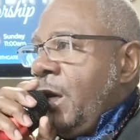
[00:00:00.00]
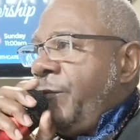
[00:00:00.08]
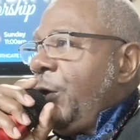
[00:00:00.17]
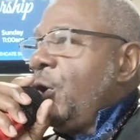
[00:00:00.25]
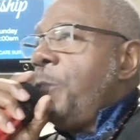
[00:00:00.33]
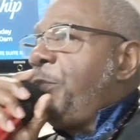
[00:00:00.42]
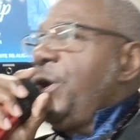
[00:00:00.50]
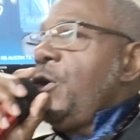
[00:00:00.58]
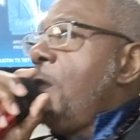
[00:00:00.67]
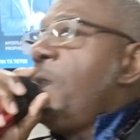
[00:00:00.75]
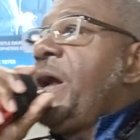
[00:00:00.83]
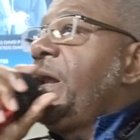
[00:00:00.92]
If you don't put
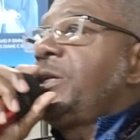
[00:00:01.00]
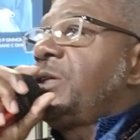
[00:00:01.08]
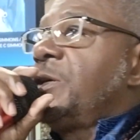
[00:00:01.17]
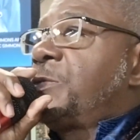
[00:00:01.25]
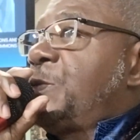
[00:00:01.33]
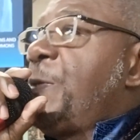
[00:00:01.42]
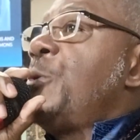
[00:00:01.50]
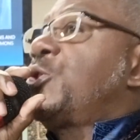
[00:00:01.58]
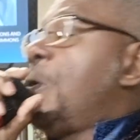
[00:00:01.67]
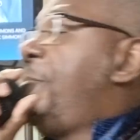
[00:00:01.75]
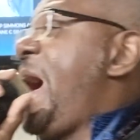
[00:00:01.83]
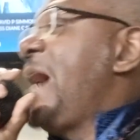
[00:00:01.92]
no money into the
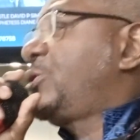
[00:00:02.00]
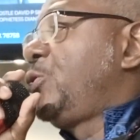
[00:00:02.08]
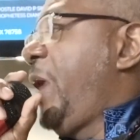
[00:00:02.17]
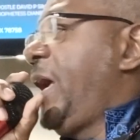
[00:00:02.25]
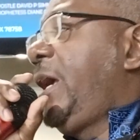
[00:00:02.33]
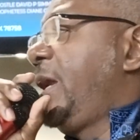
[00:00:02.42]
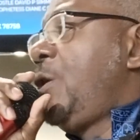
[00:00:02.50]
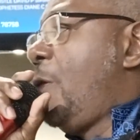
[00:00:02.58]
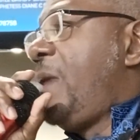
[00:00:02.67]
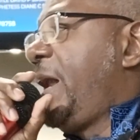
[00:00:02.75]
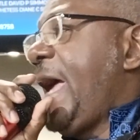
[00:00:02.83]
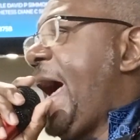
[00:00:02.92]
spiritual box, you ain't getting
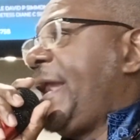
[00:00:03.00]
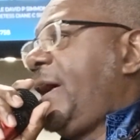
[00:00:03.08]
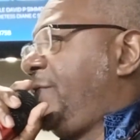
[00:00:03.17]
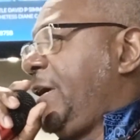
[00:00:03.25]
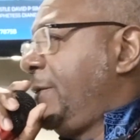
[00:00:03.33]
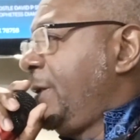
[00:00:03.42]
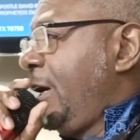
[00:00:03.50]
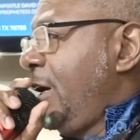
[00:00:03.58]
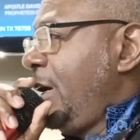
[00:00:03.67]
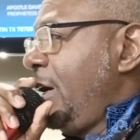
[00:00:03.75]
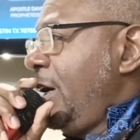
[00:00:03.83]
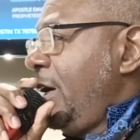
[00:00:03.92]
no money out of it.
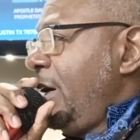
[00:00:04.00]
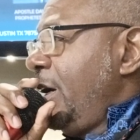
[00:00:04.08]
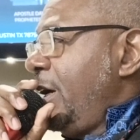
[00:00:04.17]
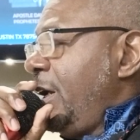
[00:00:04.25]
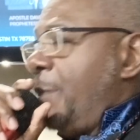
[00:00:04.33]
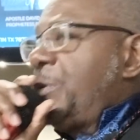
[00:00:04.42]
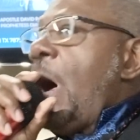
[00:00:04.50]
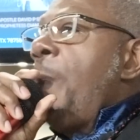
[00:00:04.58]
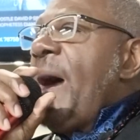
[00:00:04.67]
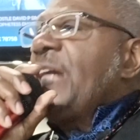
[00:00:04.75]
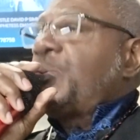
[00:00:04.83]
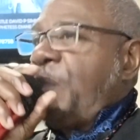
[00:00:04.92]
I'm
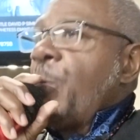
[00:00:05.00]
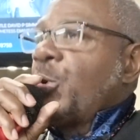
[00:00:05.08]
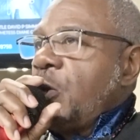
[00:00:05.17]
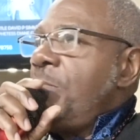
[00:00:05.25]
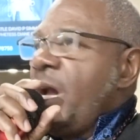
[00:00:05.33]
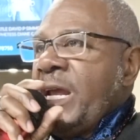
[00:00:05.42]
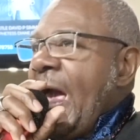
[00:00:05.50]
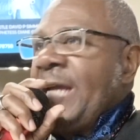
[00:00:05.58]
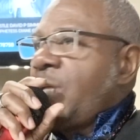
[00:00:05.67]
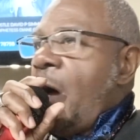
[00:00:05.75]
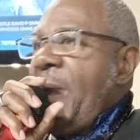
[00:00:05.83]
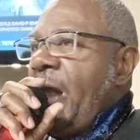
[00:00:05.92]
talking about spiritual money, I
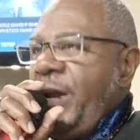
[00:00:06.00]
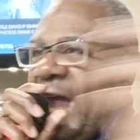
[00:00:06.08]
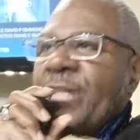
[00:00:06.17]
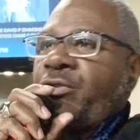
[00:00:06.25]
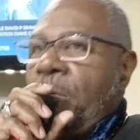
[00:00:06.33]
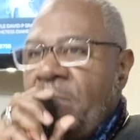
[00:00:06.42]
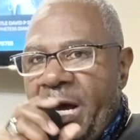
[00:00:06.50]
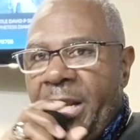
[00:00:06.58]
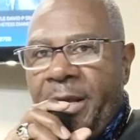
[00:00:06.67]
ain't talking about natural